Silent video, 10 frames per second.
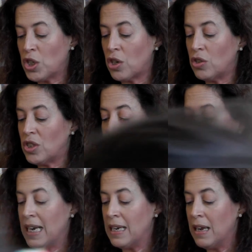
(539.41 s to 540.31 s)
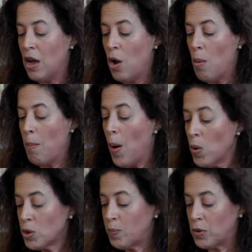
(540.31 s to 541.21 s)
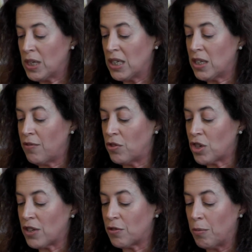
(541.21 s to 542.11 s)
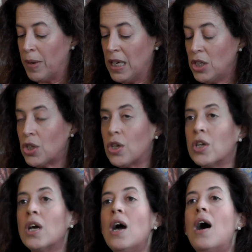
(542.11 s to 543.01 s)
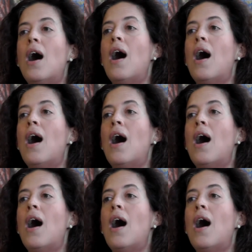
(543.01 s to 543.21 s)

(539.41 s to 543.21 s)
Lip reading: which contain most potential for transformation